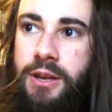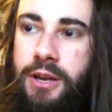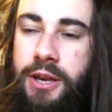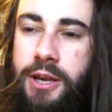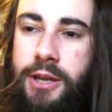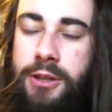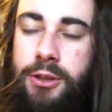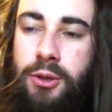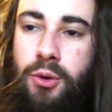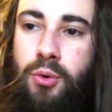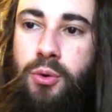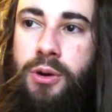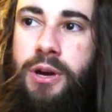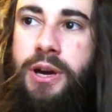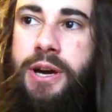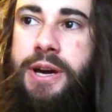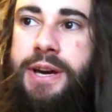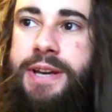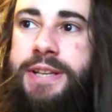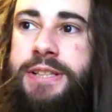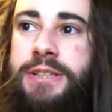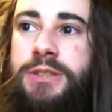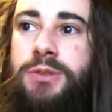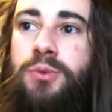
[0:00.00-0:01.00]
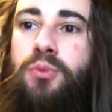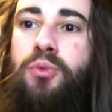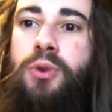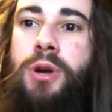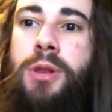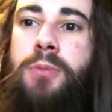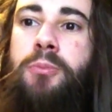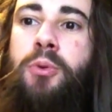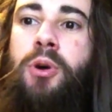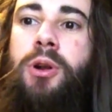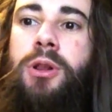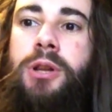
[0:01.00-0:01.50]
Hello guys,
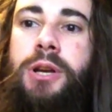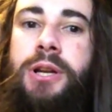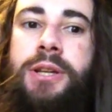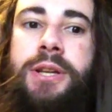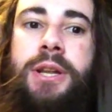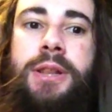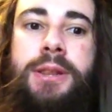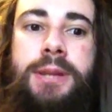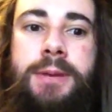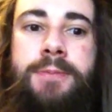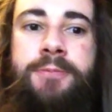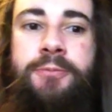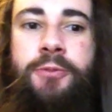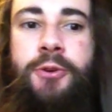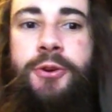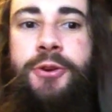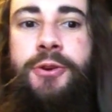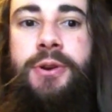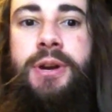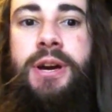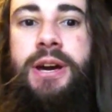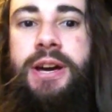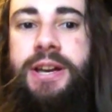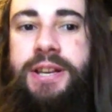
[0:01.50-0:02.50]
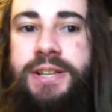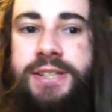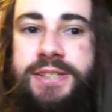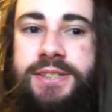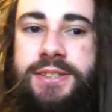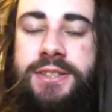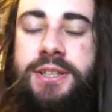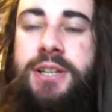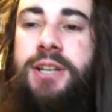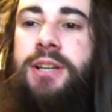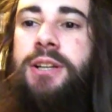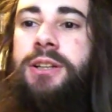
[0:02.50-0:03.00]
one more learning tip for you
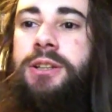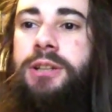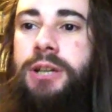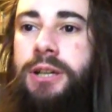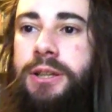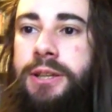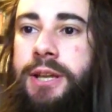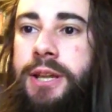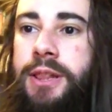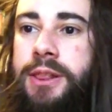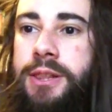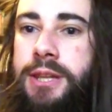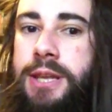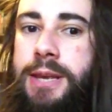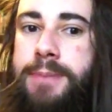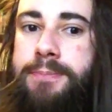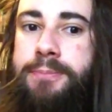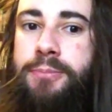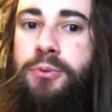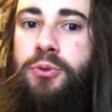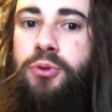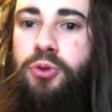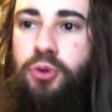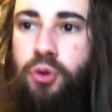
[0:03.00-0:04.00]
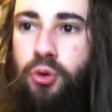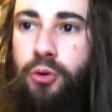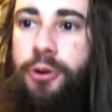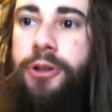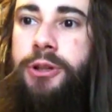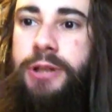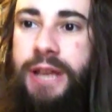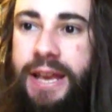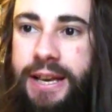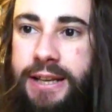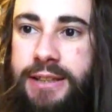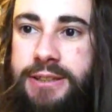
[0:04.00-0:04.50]
guys. Learning tip to
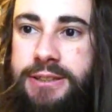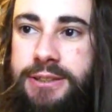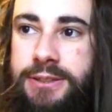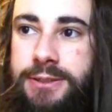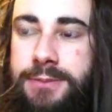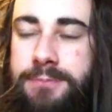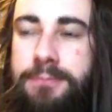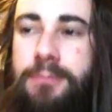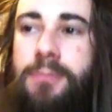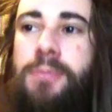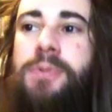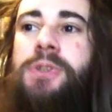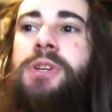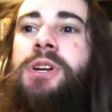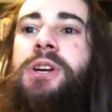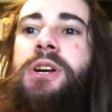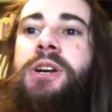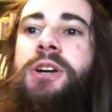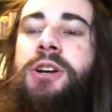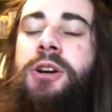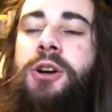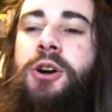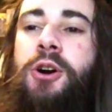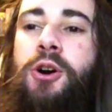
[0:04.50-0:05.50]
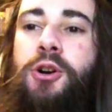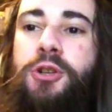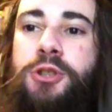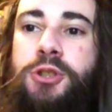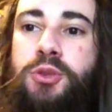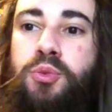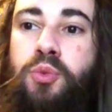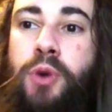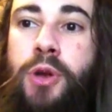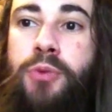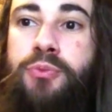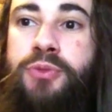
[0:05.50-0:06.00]
relax.
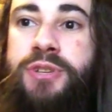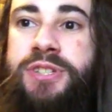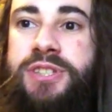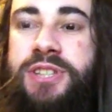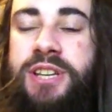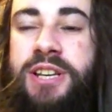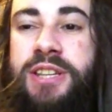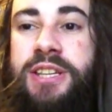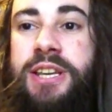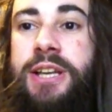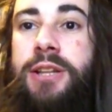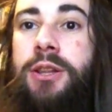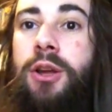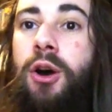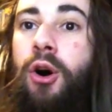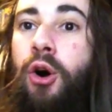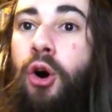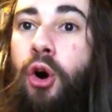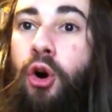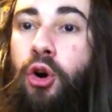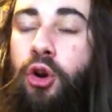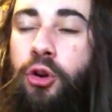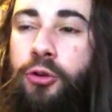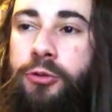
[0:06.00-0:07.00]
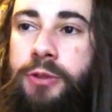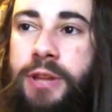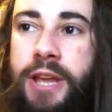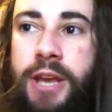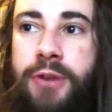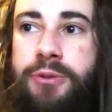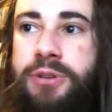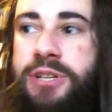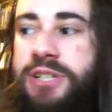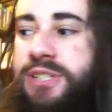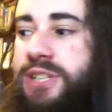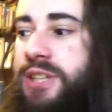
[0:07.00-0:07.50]
Because when we study a lot of
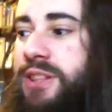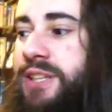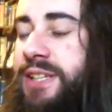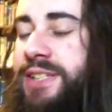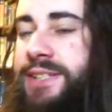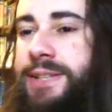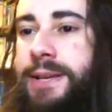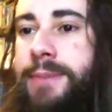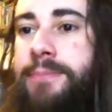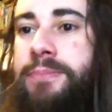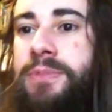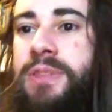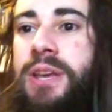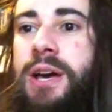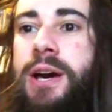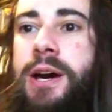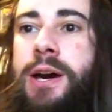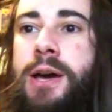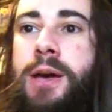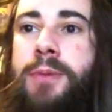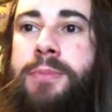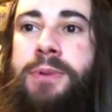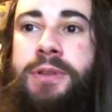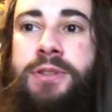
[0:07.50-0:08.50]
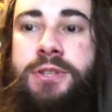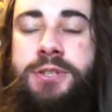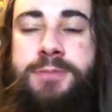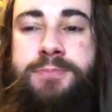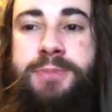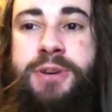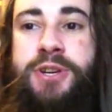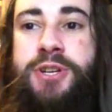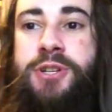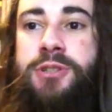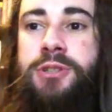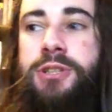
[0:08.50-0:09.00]
languages at the same time, and
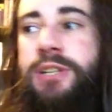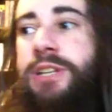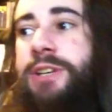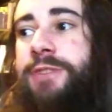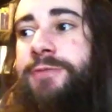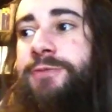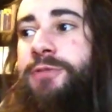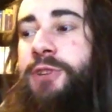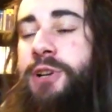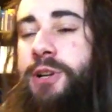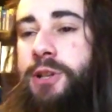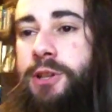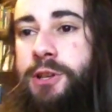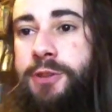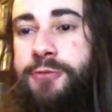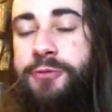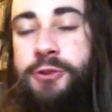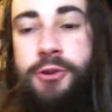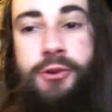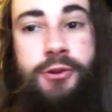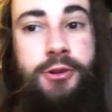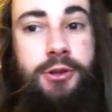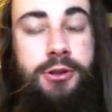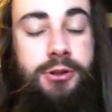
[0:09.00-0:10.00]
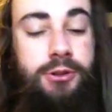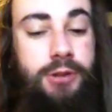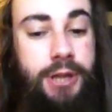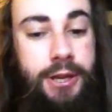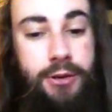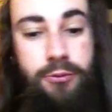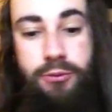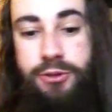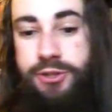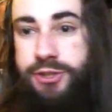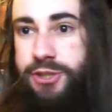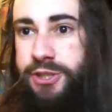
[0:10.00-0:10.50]
especially if they're difficult
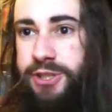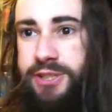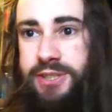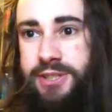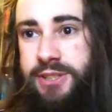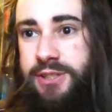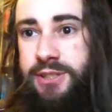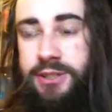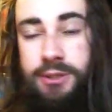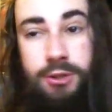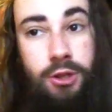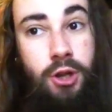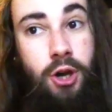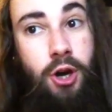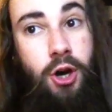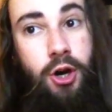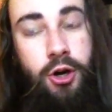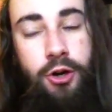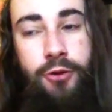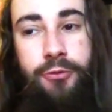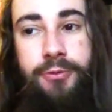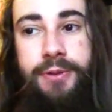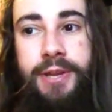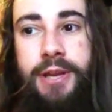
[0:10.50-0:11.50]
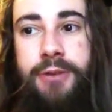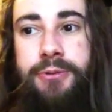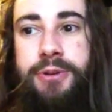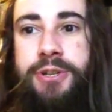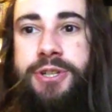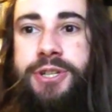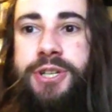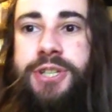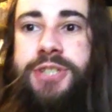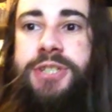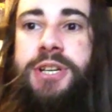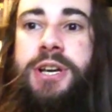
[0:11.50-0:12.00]
languages and a lot of
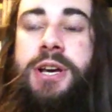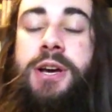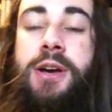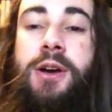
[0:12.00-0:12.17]
languages,